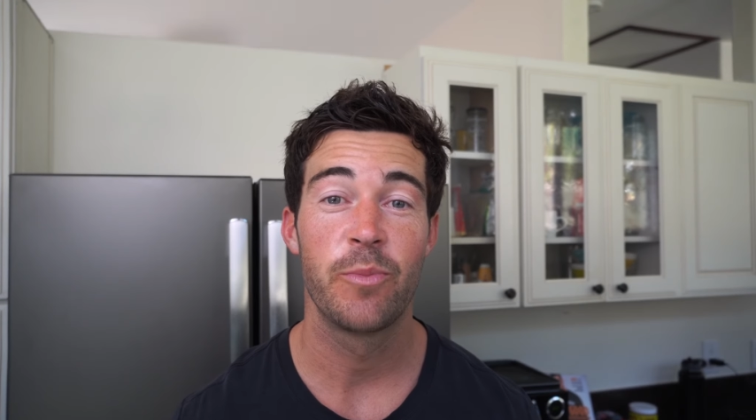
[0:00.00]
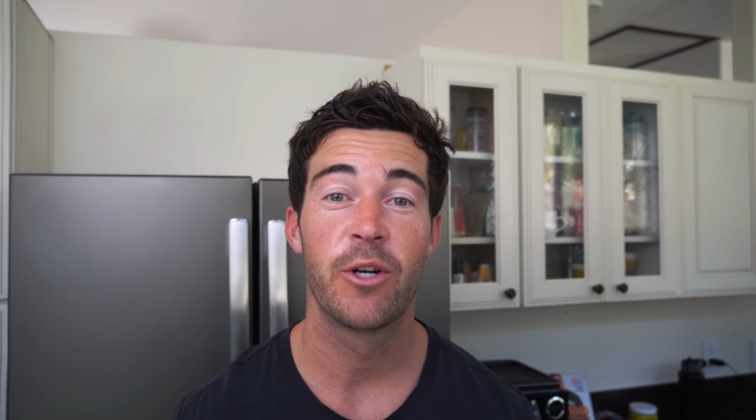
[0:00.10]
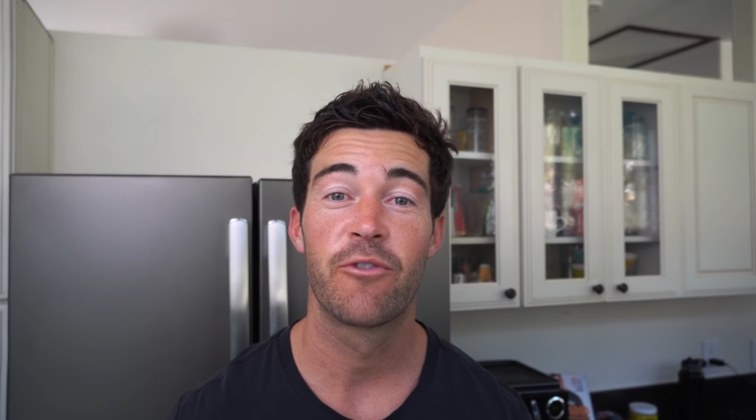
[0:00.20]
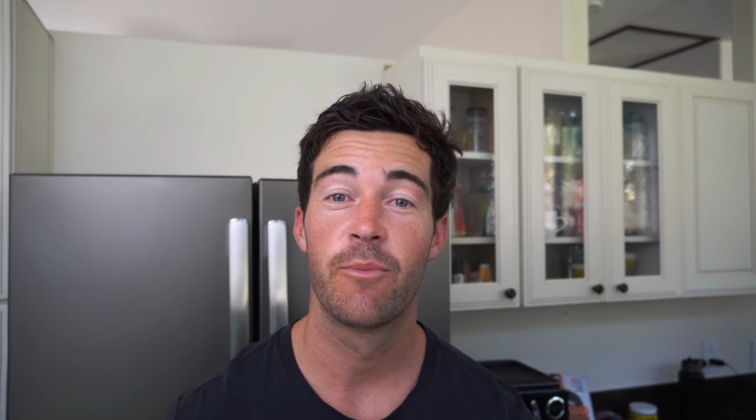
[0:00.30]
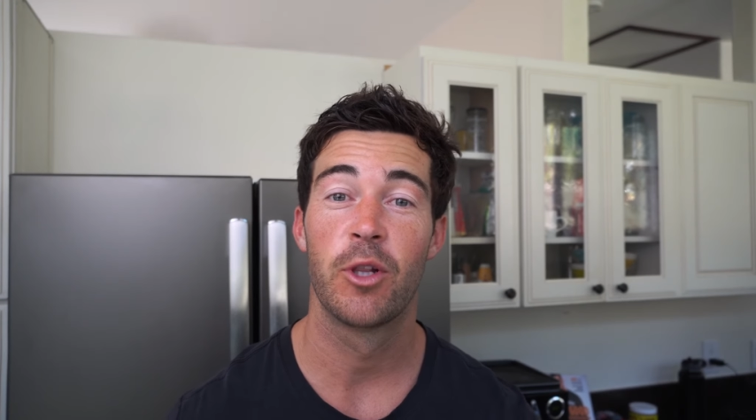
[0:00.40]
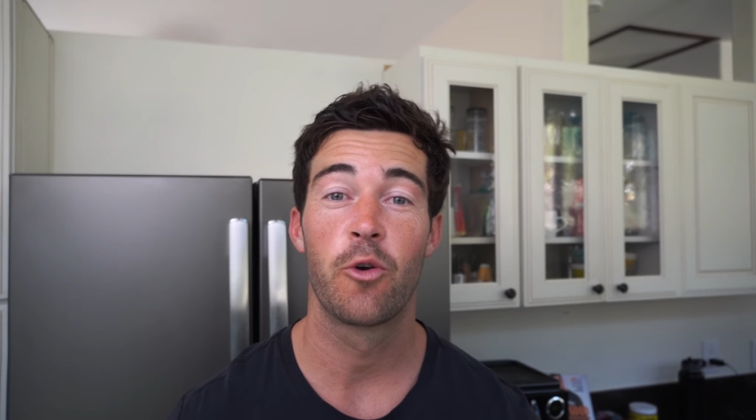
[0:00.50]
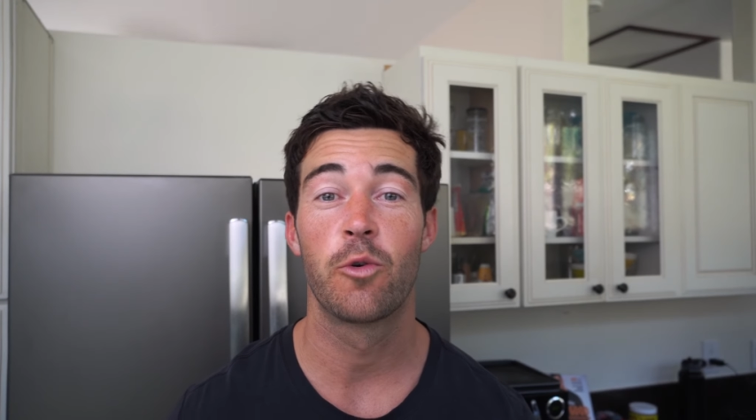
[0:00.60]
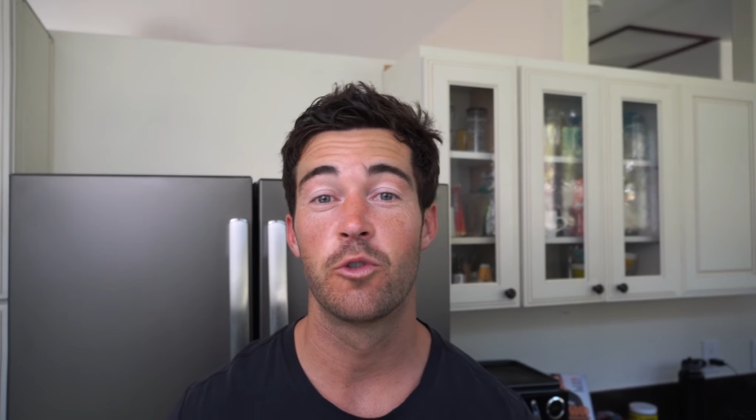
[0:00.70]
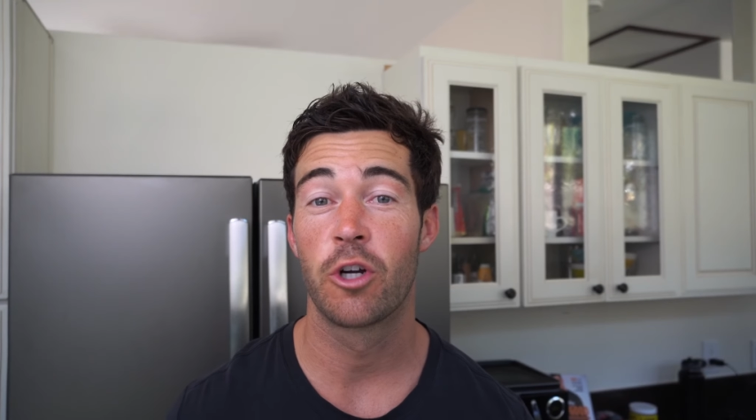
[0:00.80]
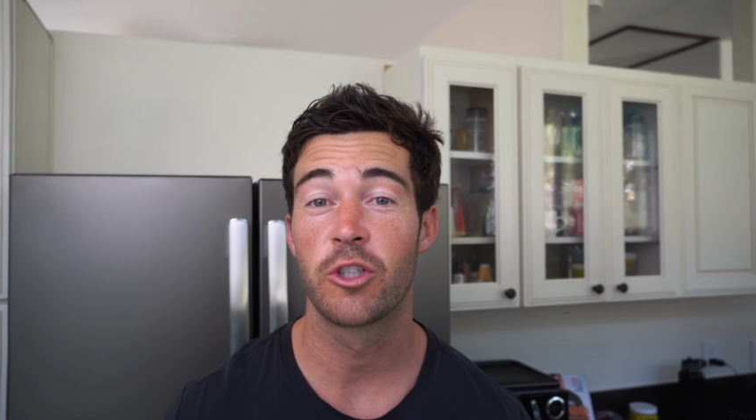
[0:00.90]
meter from a
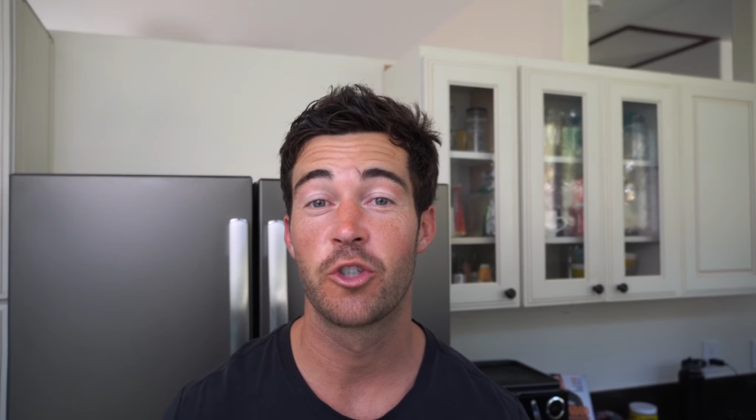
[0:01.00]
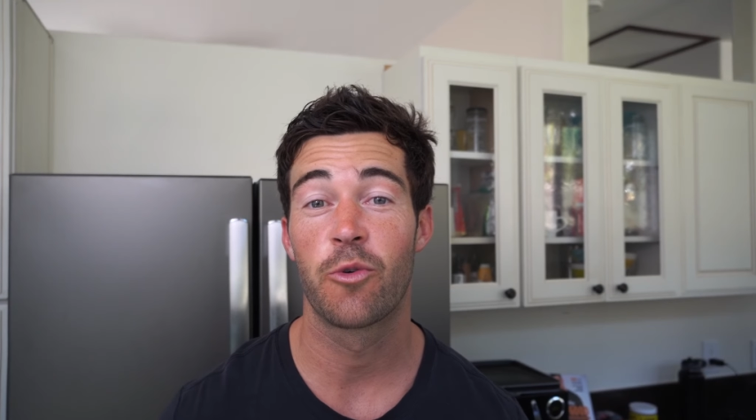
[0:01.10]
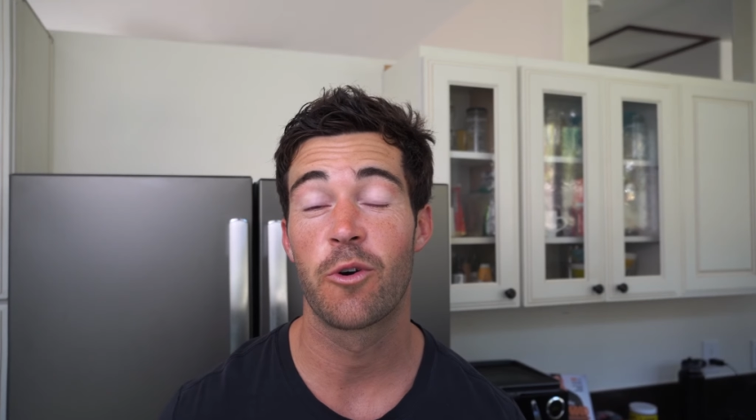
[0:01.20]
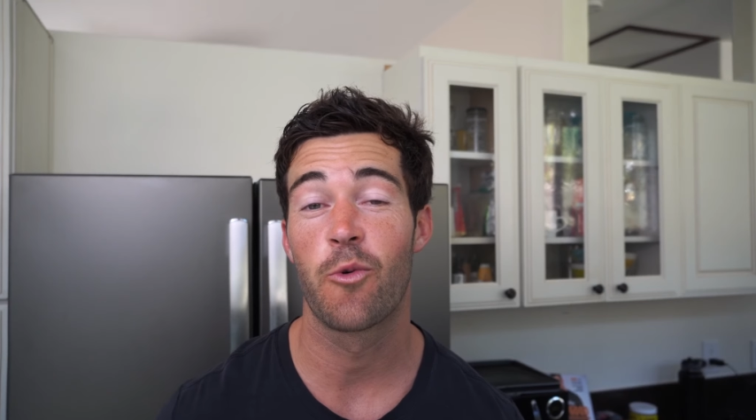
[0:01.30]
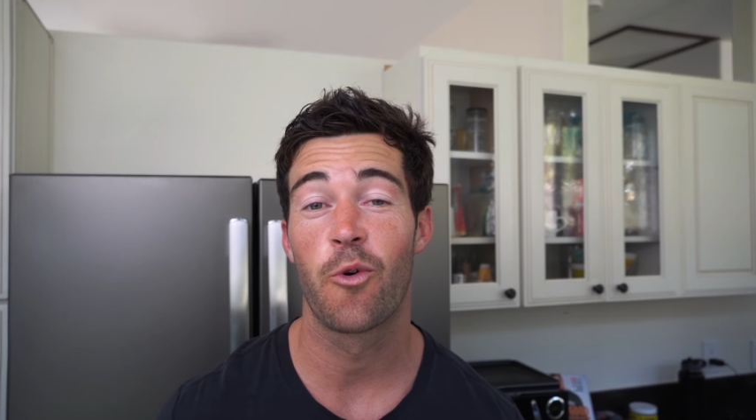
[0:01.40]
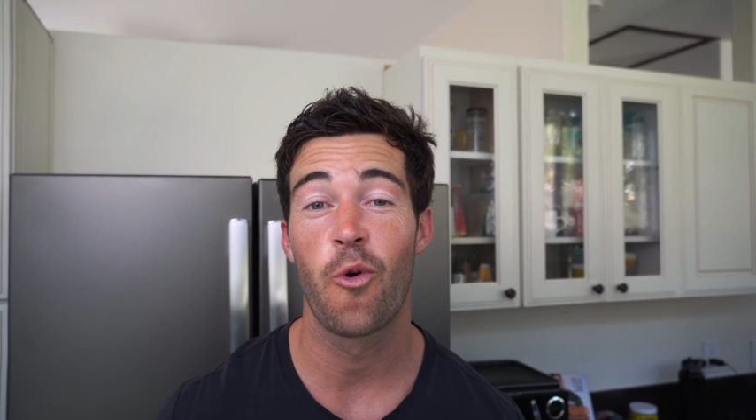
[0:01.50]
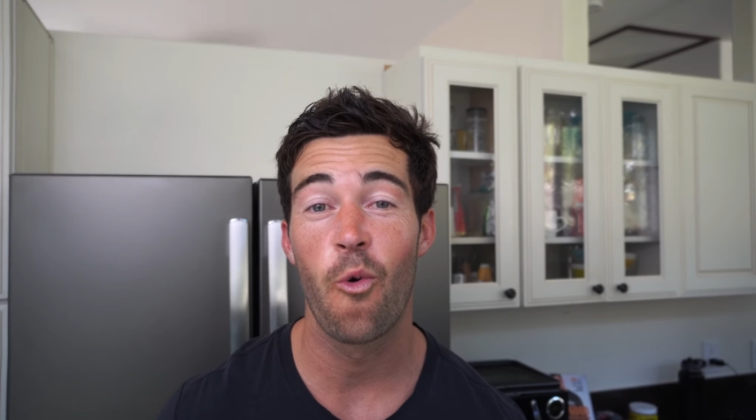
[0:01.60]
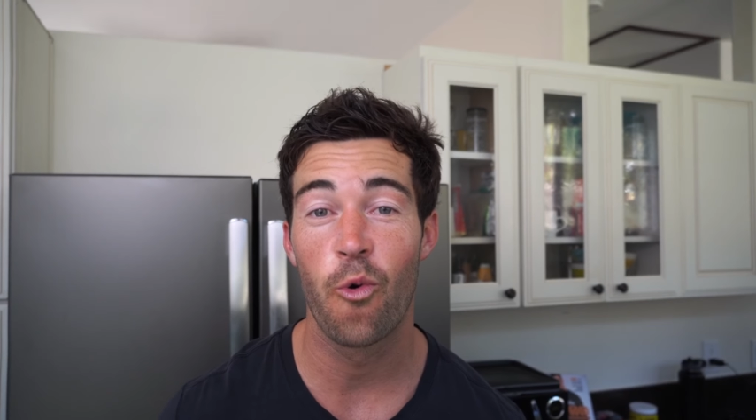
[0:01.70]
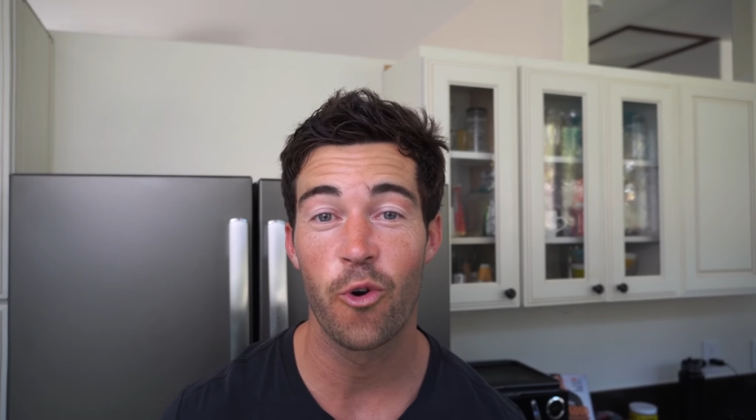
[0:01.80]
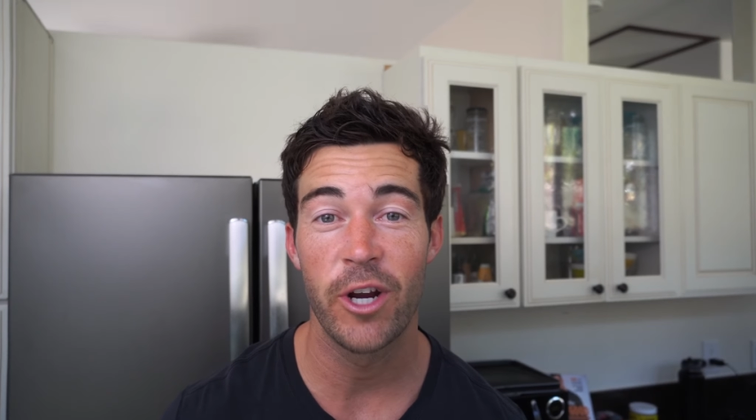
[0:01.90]
local drugstore or
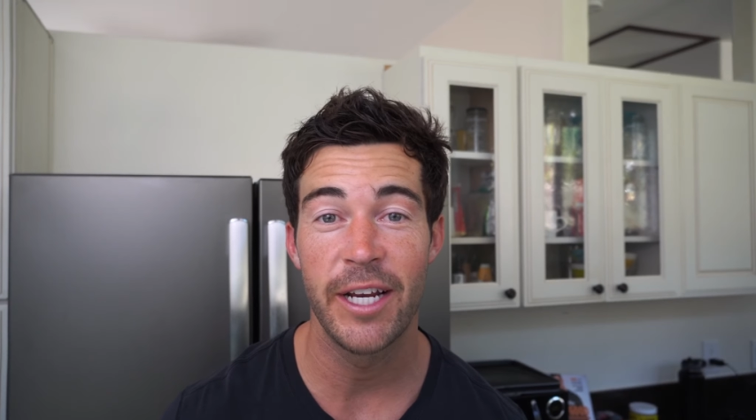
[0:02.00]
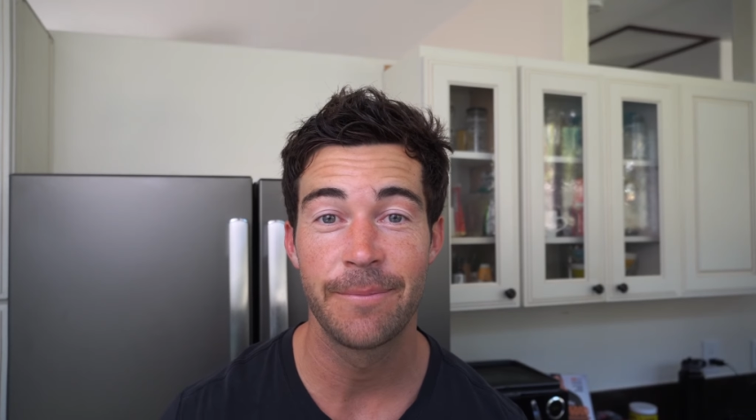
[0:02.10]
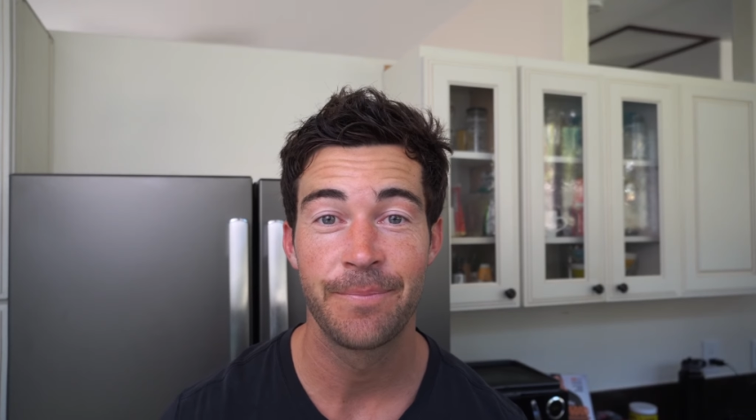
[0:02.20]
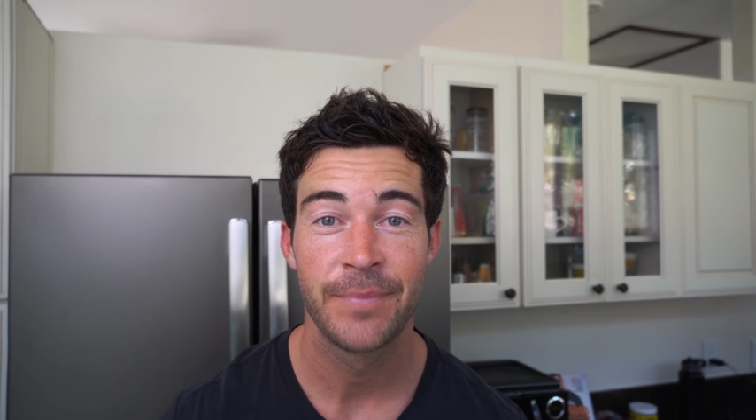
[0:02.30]
ordering.